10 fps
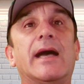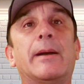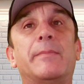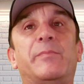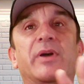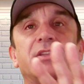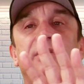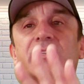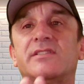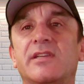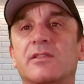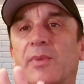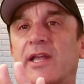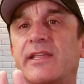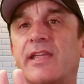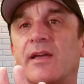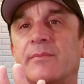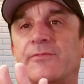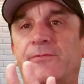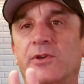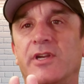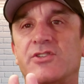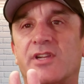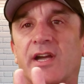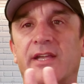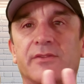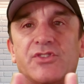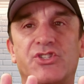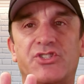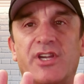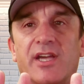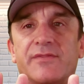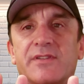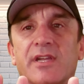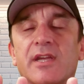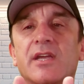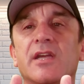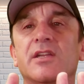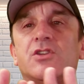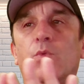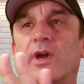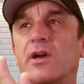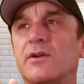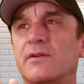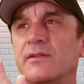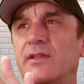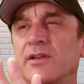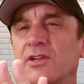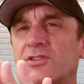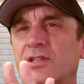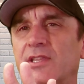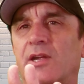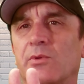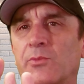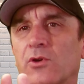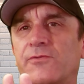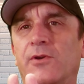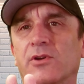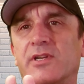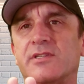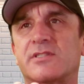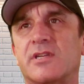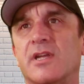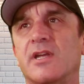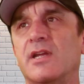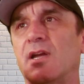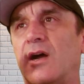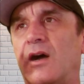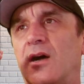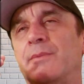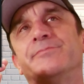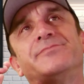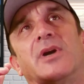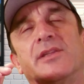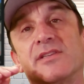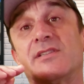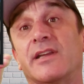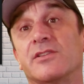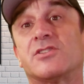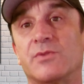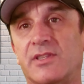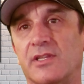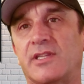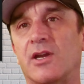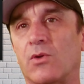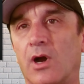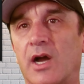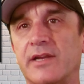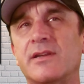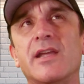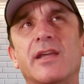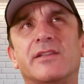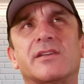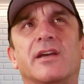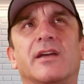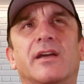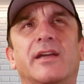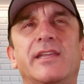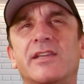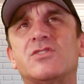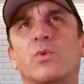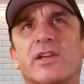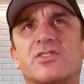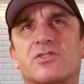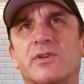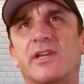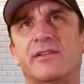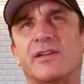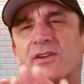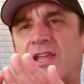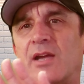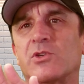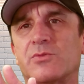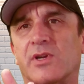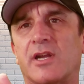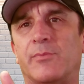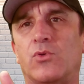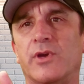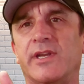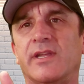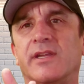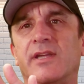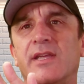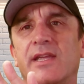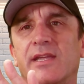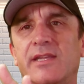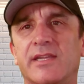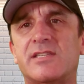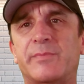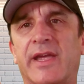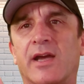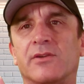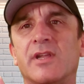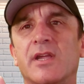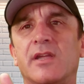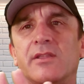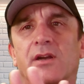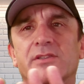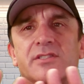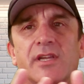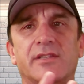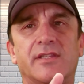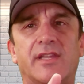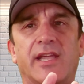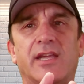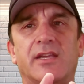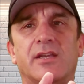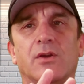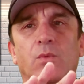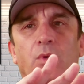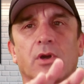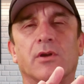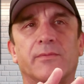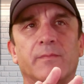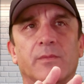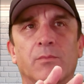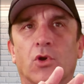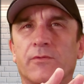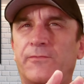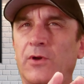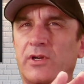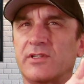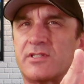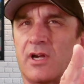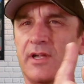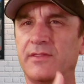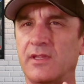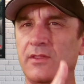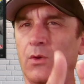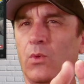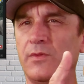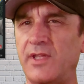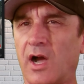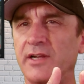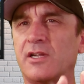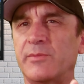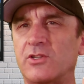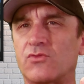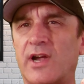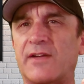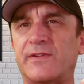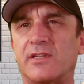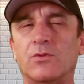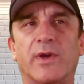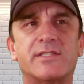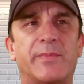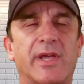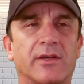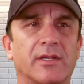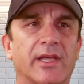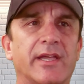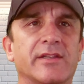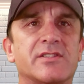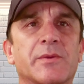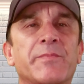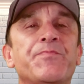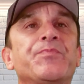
Uh, but you can see the body cam footage kind of shift to where initially they were more focused um, on the side of the street that they were on. It's a east-west street, and their cameras were kind of pointing eastbound. then all of a sudden they were more focused on the, the oncoming traffic in the westbound lanes.